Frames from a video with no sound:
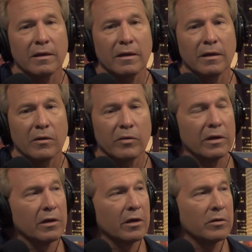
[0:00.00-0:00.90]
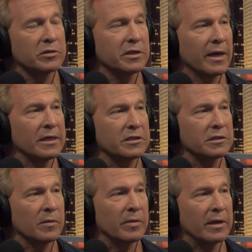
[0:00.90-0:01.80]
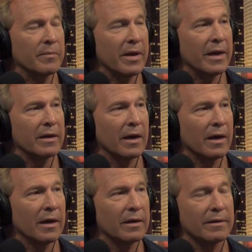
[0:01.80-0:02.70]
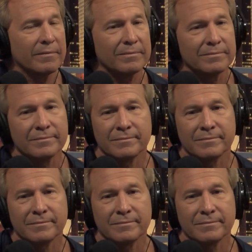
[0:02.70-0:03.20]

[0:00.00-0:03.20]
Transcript: you know, when negotiations are being made on